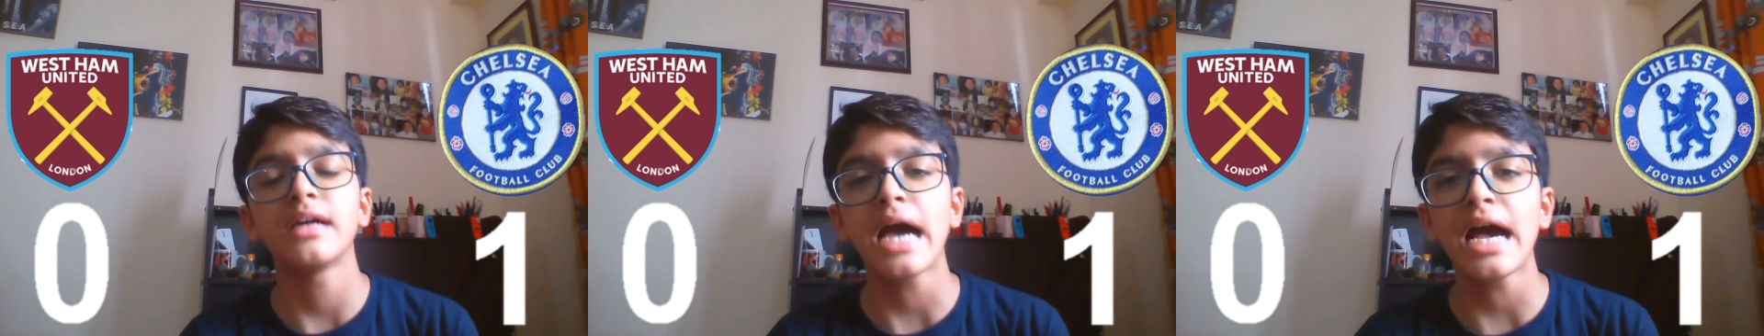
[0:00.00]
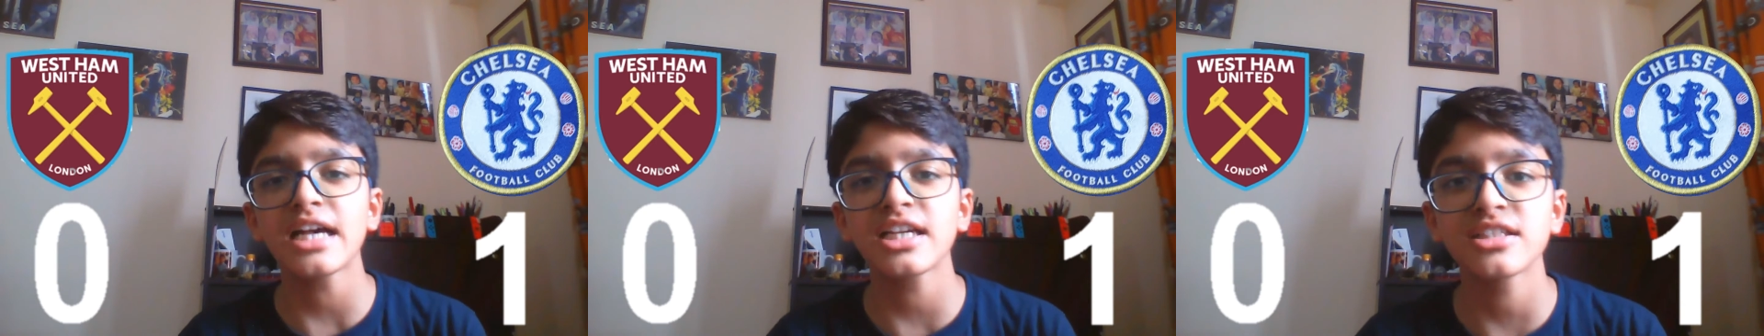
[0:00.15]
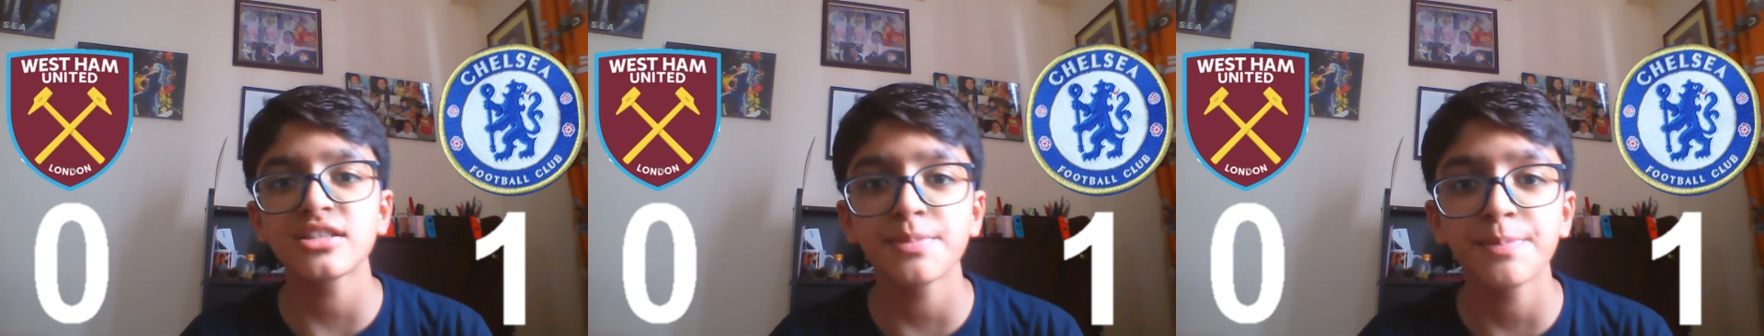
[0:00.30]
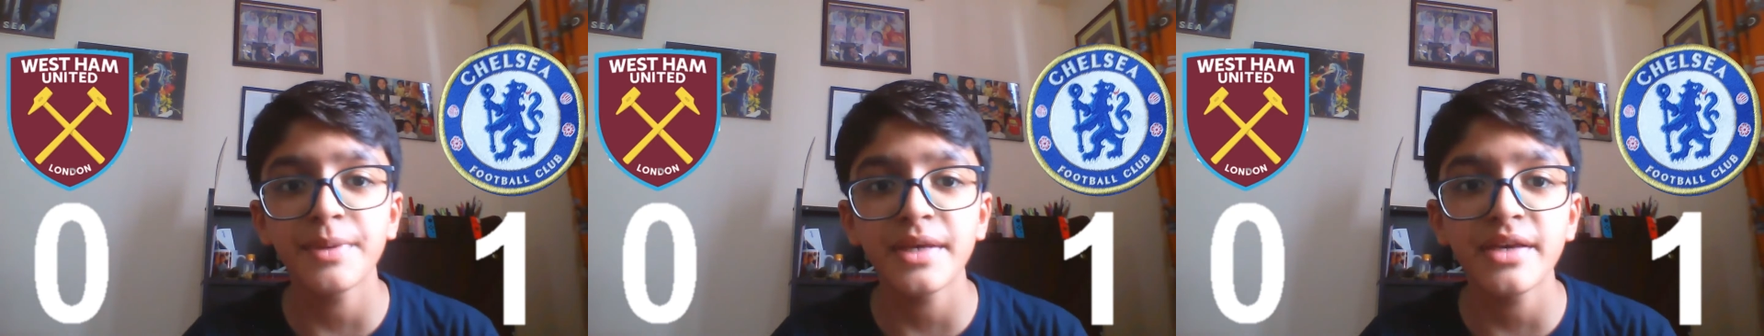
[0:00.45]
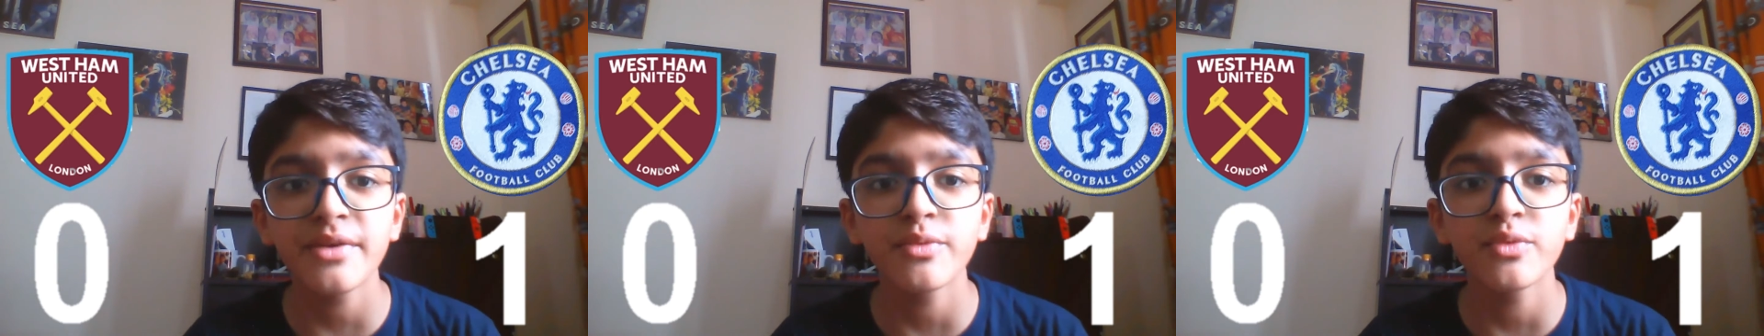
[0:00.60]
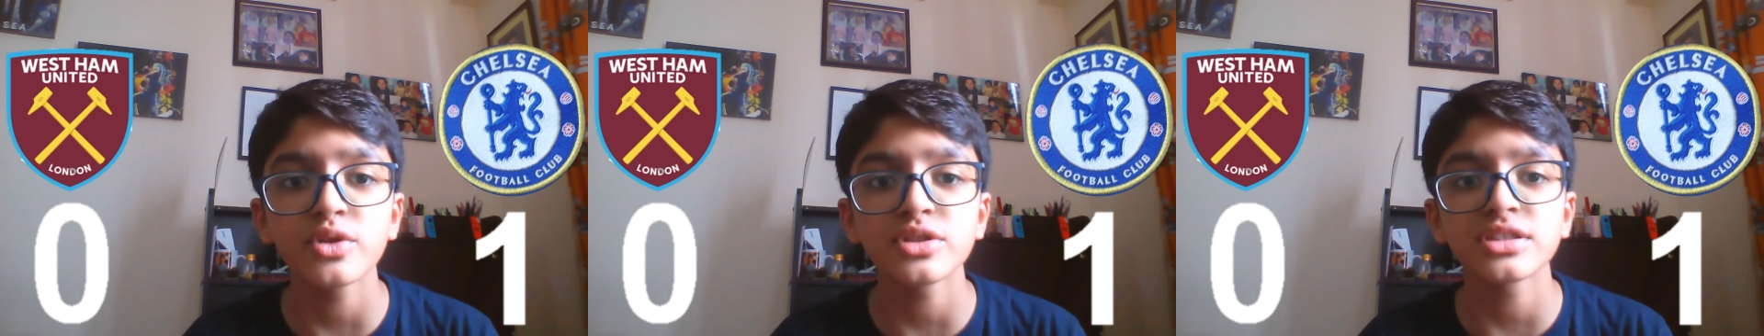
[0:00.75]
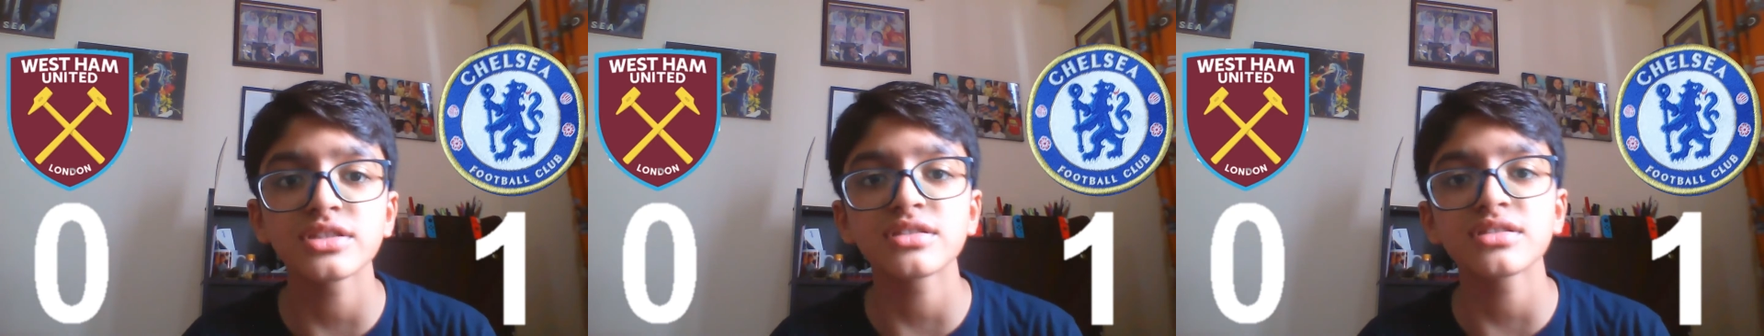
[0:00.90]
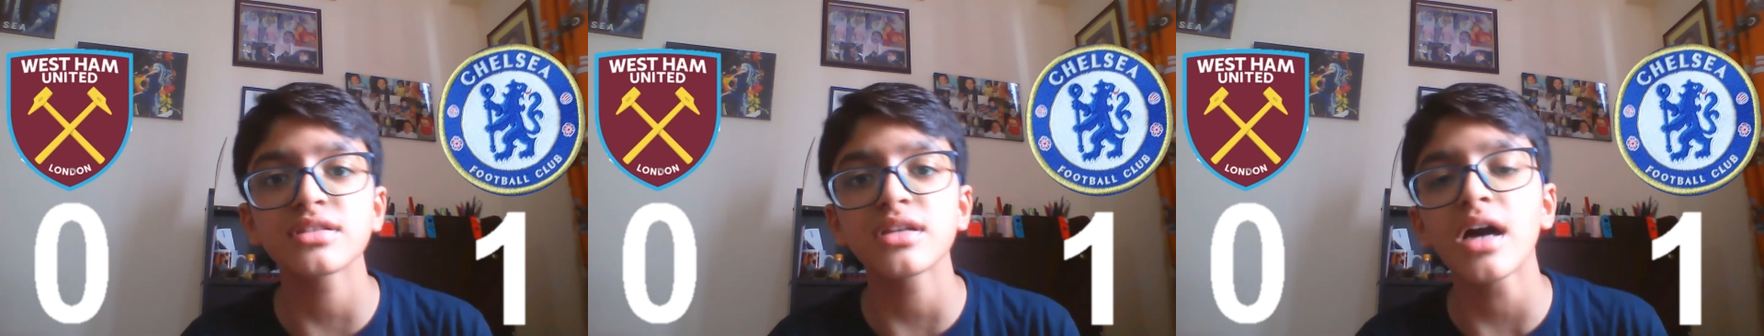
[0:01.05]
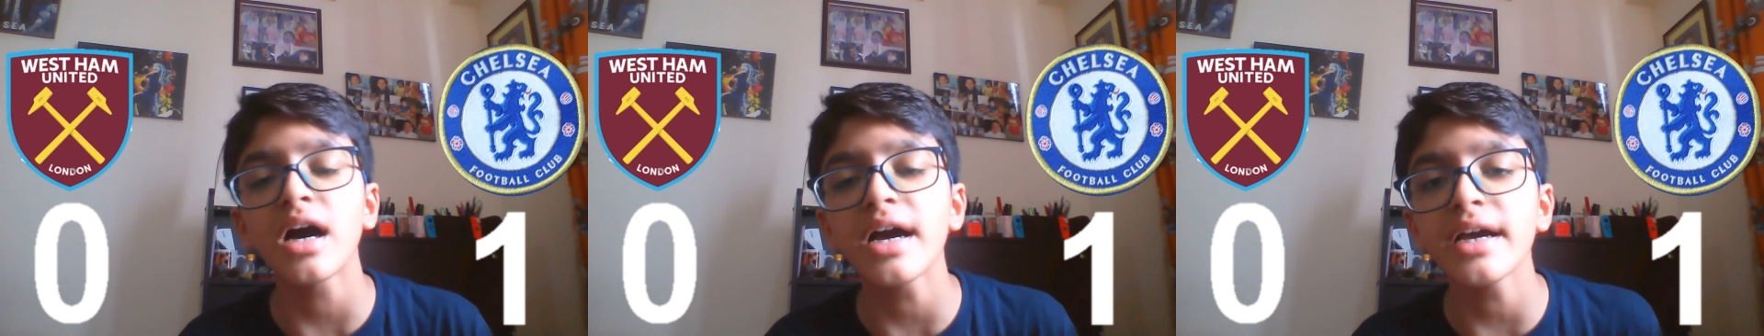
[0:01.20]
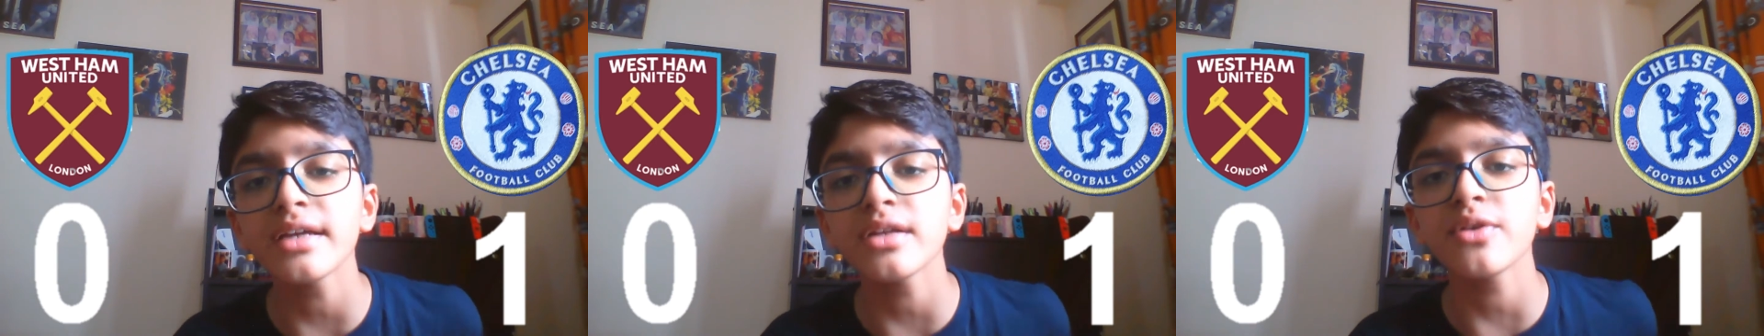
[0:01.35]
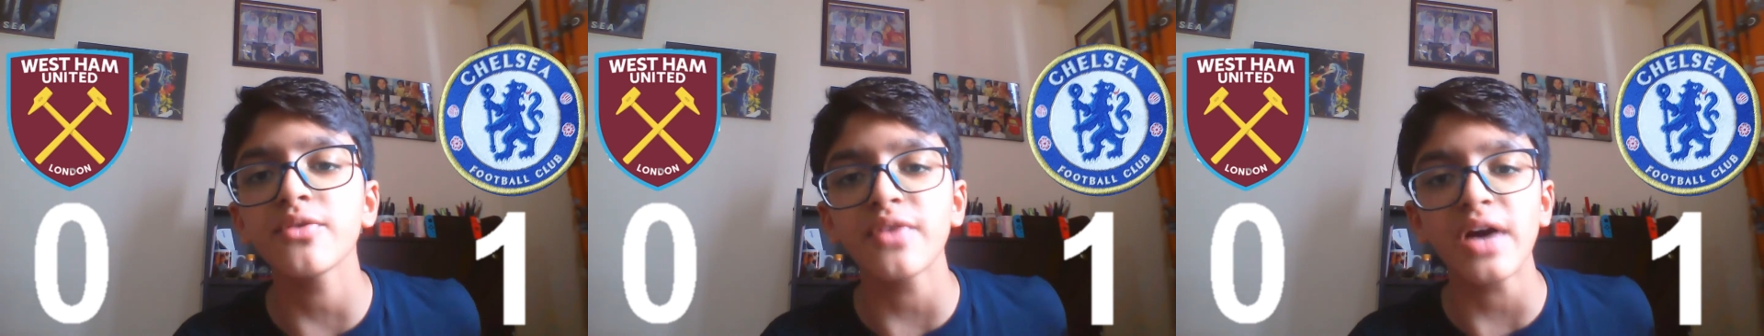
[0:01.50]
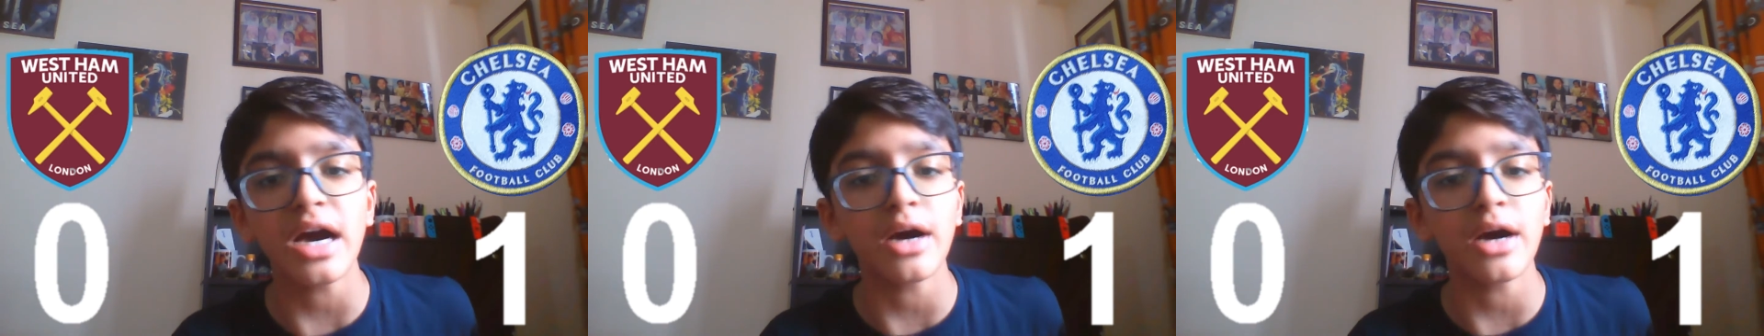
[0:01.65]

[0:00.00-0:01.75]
Aspi was kind of